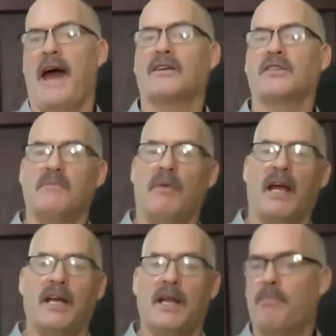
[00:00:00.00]
actually
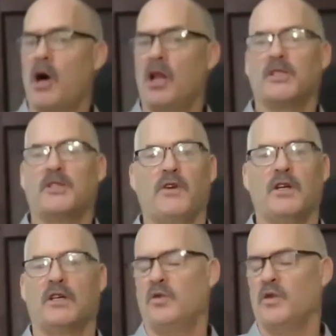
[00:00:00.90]
made a
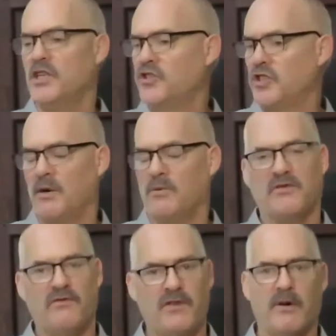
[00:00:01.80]
polyspherical engine that
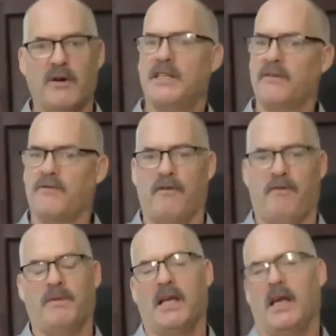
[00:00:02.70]
was very different
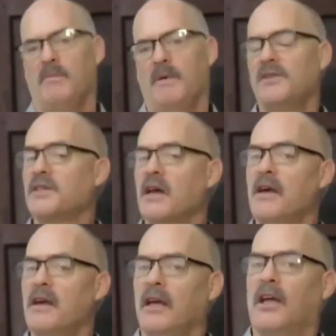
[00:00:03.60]
from the Hemis.
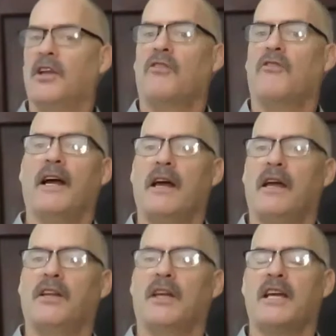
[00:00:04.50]
In
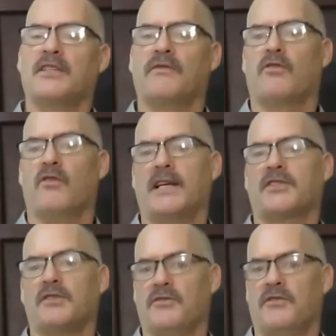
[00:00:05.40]
the case of
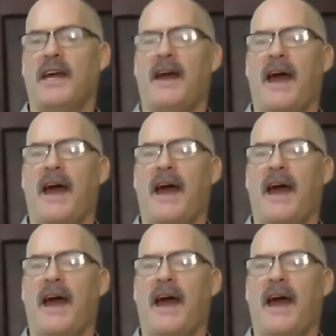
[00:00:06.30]
Chrysler, they